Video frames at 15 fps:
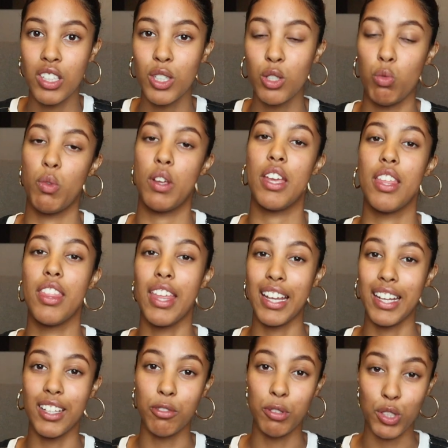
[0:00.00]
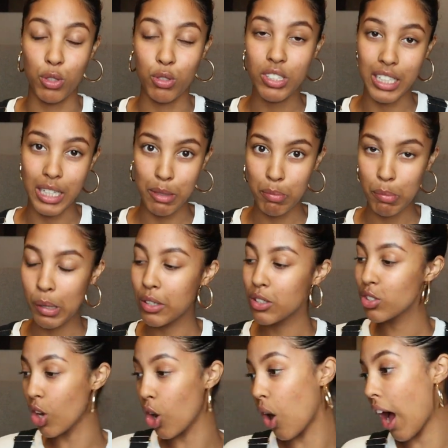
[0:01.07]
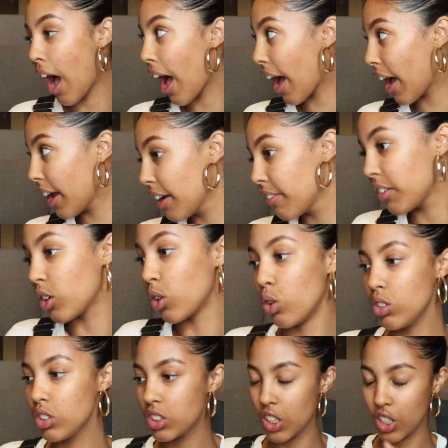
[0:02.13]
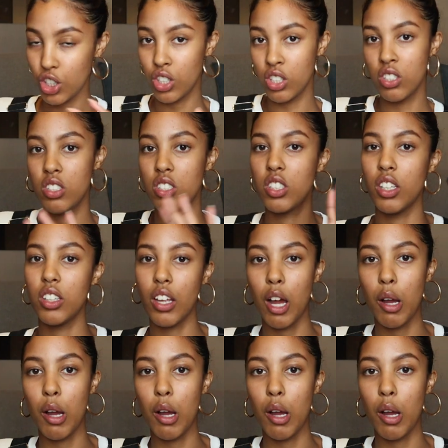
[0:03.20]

thing is where they're going to sleep. So I have a whole section set